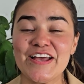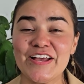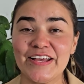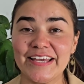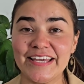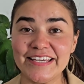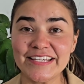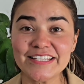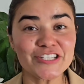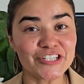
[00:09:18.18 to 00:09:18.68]

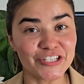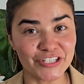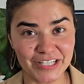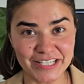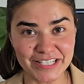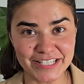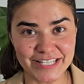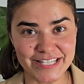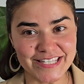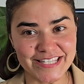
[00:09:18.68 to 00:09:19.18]
it took
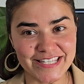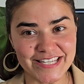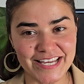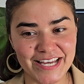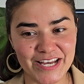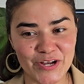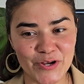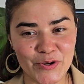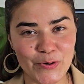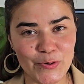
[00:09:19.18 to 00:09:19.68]
us
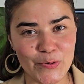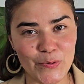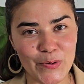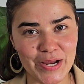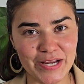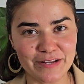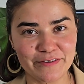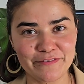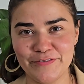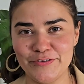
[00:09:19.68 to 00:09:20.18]
quite
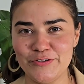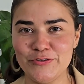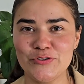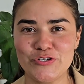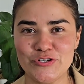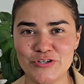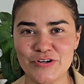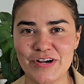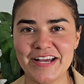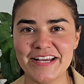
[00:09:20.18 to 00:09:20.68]
a few
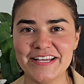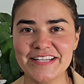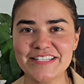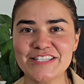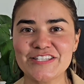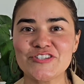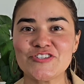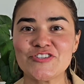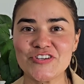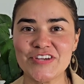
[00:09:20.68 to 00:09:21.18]

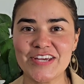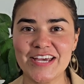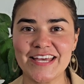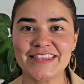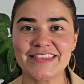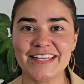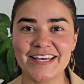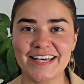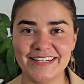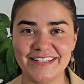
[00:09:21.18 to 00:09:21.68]
tries to get
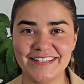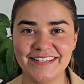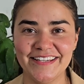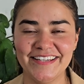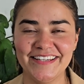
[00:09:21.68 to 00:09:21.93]
that